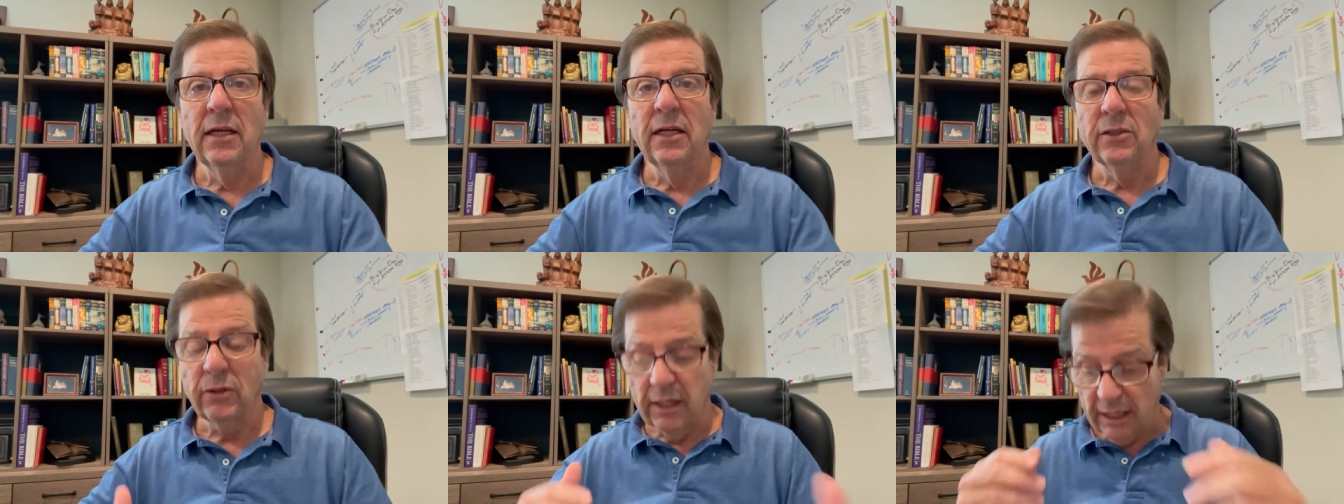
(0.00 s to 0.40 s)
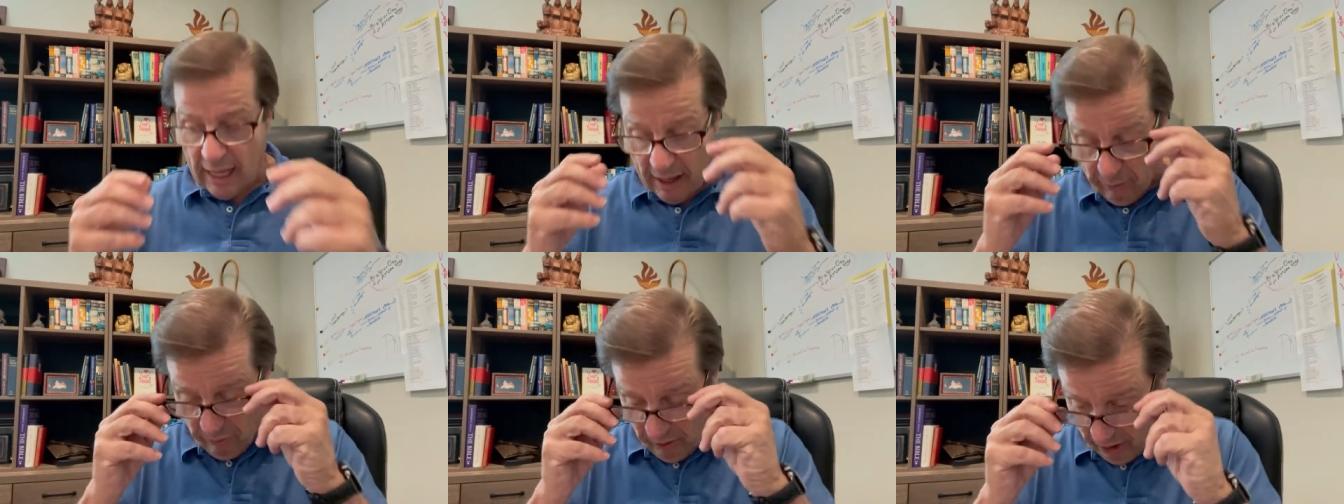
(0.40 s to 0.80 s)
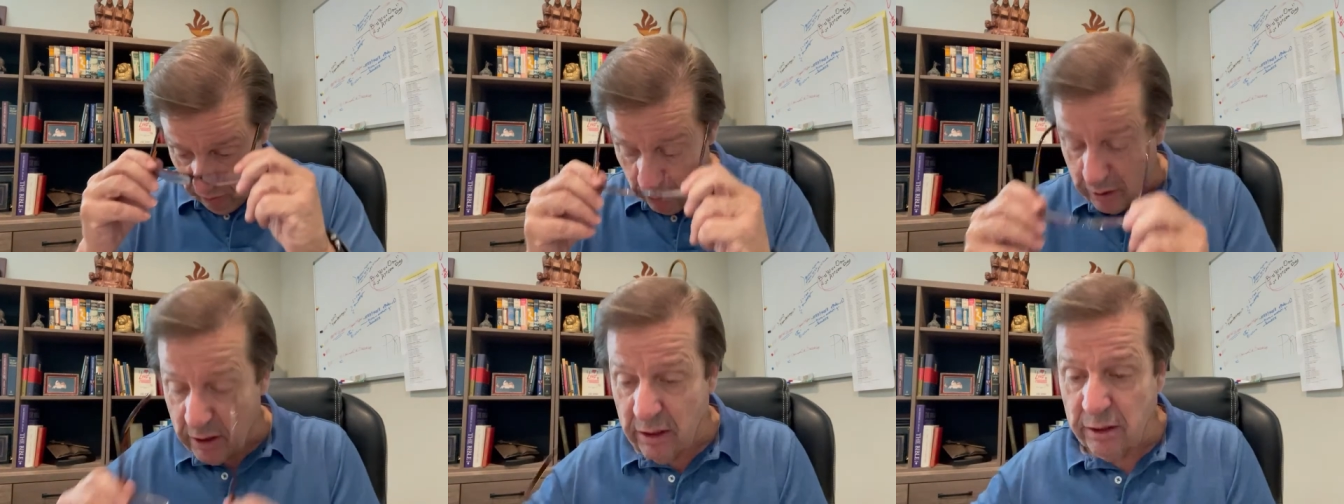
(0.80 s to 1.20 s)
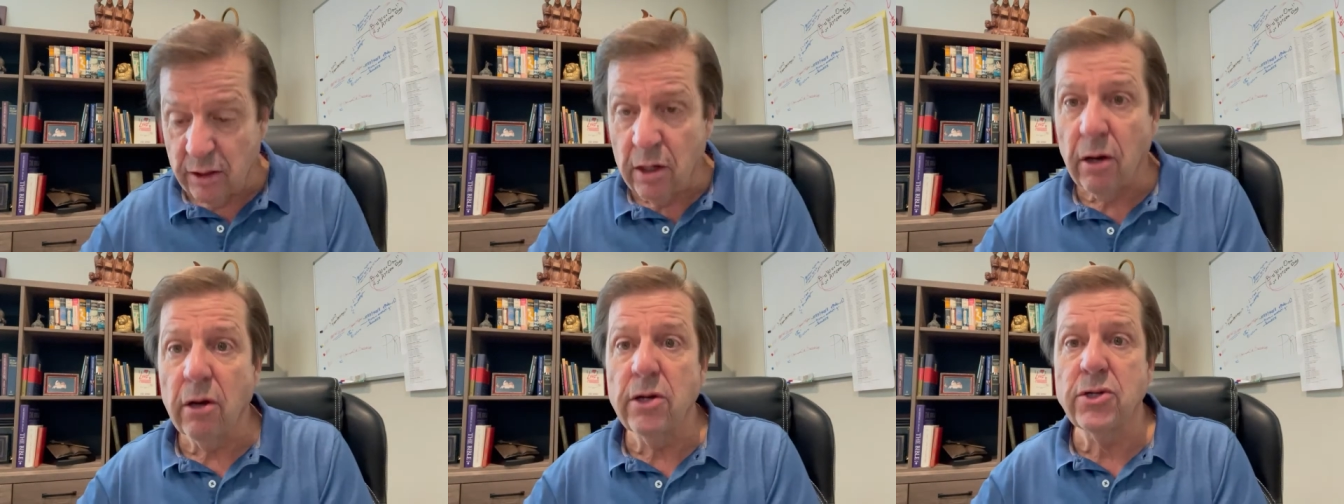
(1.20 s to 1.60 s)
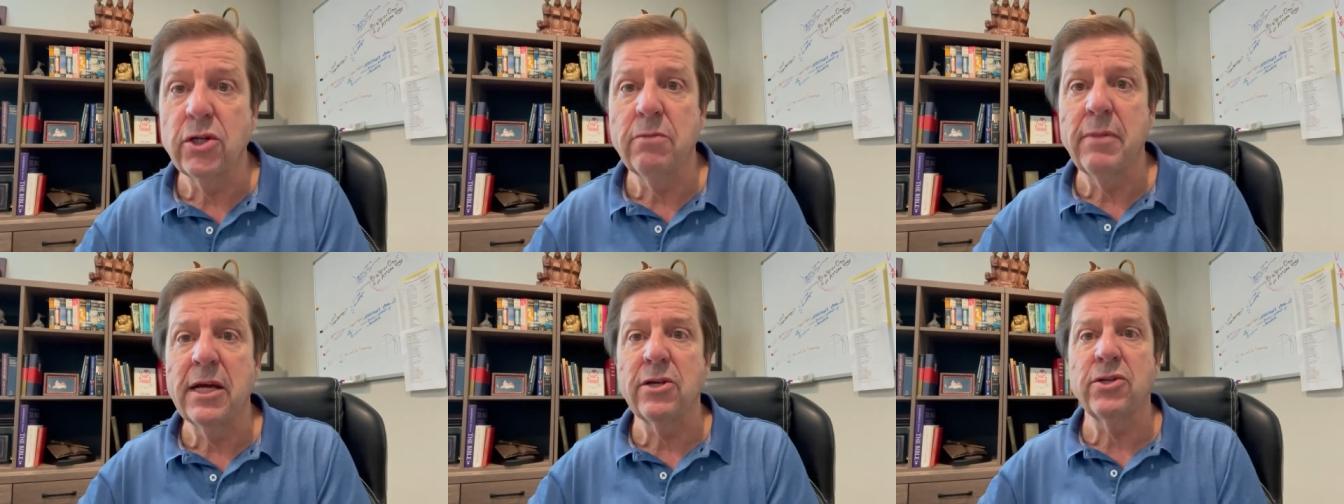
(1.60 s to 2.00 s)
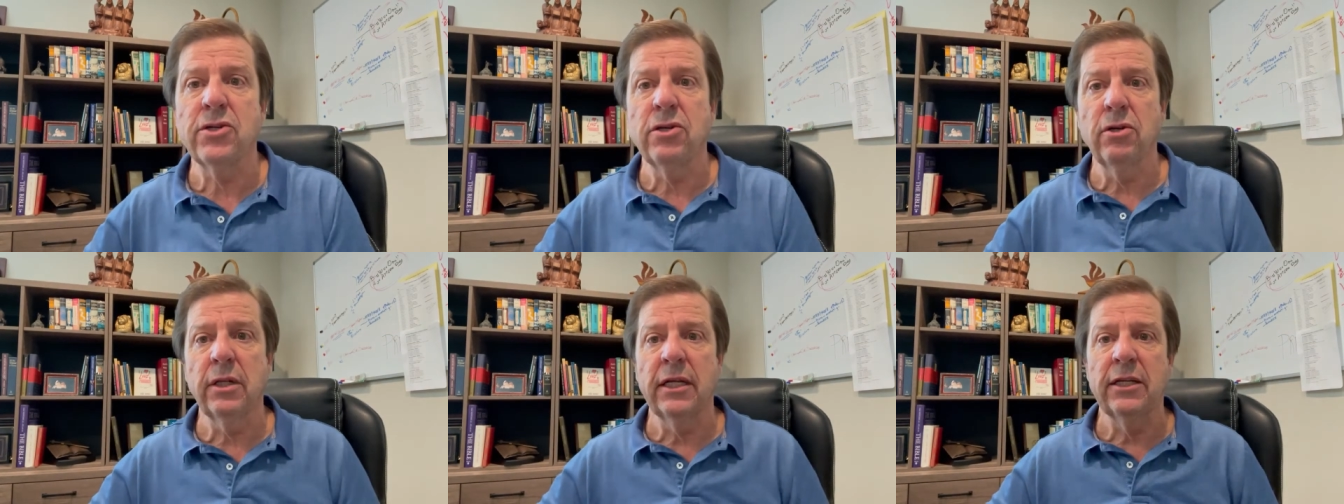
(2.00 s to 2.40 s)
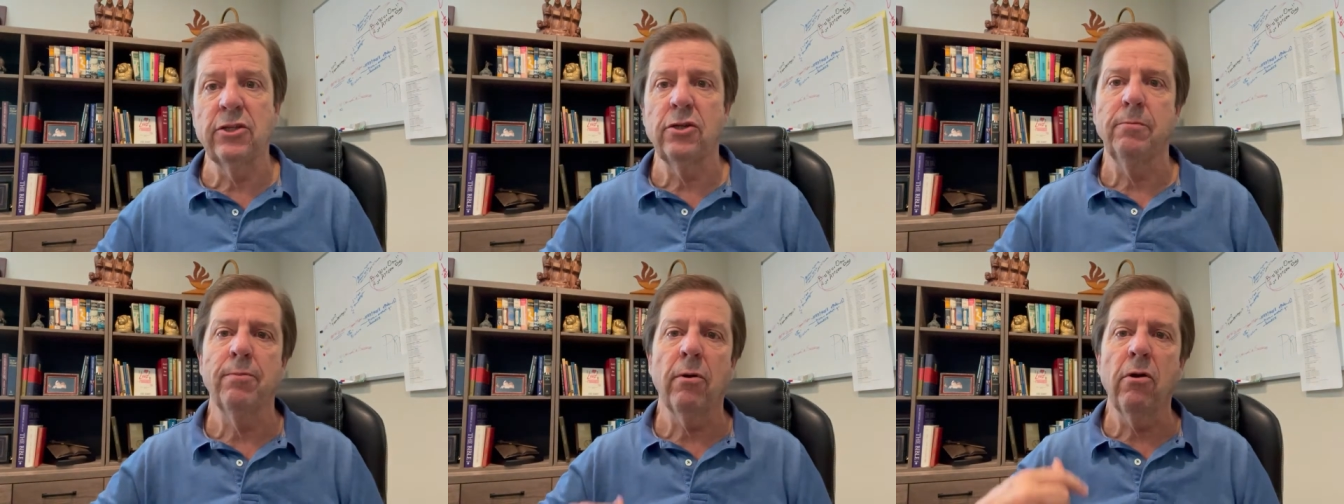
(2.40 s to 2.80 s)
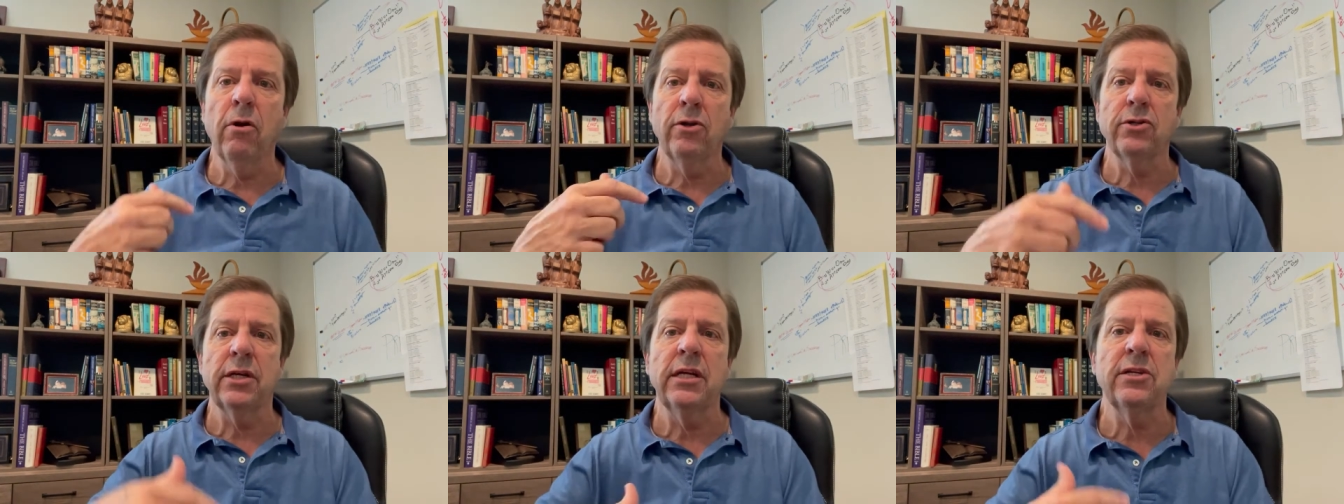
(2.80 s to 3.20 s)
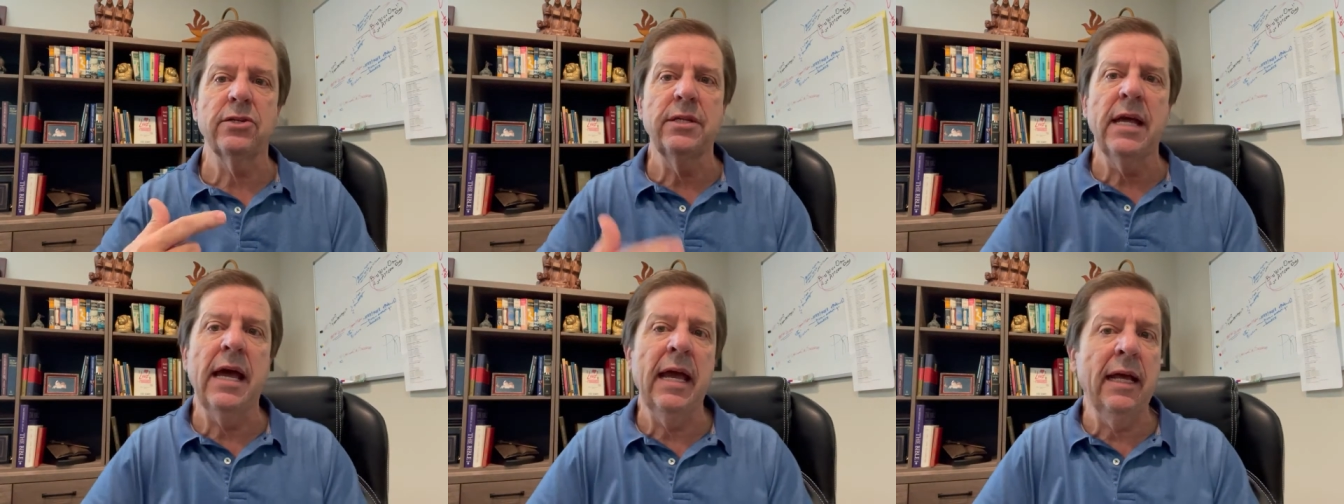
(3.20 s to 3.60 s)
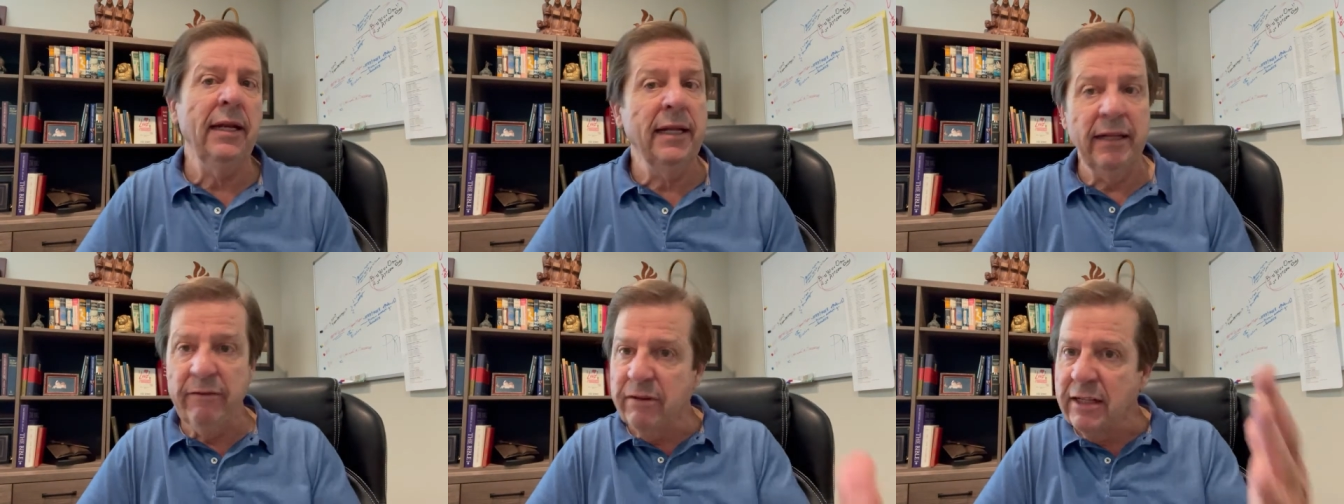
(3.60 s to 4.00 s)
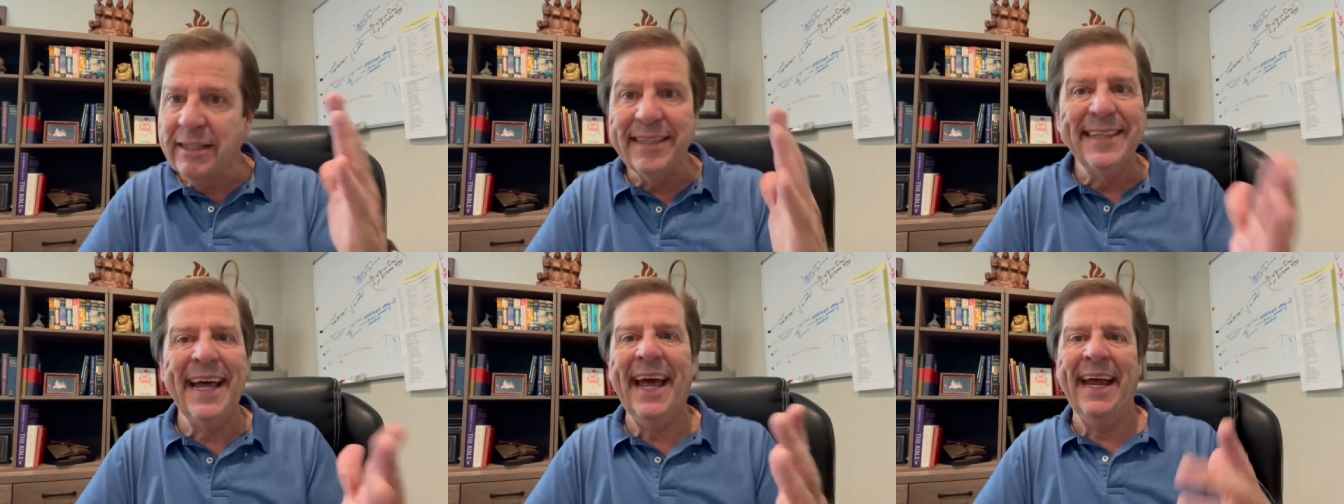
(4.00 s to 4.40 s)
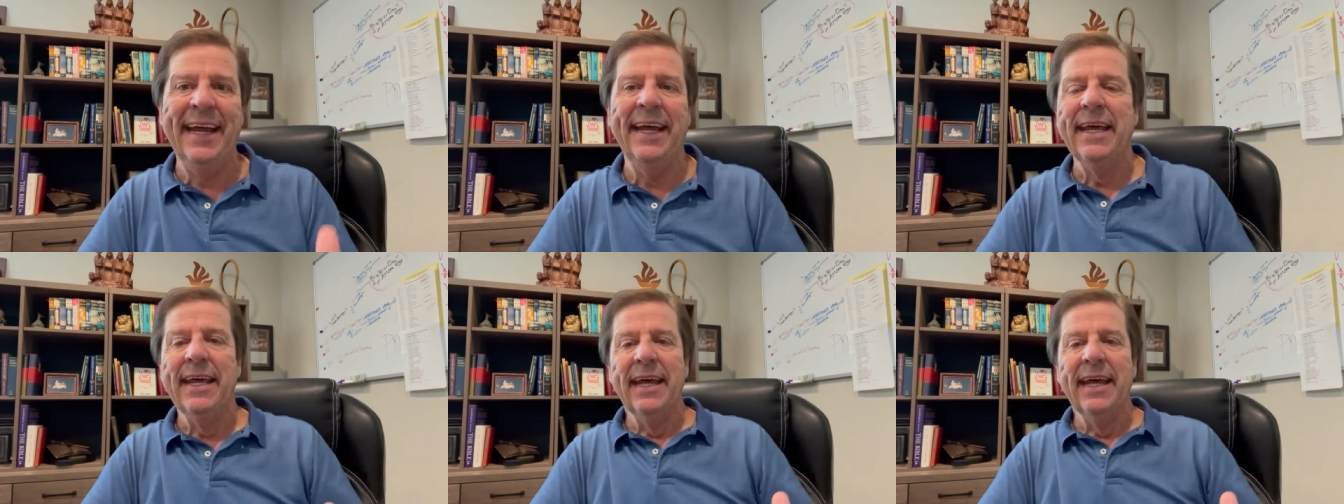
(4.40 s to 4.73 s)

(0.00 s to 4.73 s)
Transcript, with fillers: So I, I, really want to encourage you to make sure that as you approach each day, I mean, even today,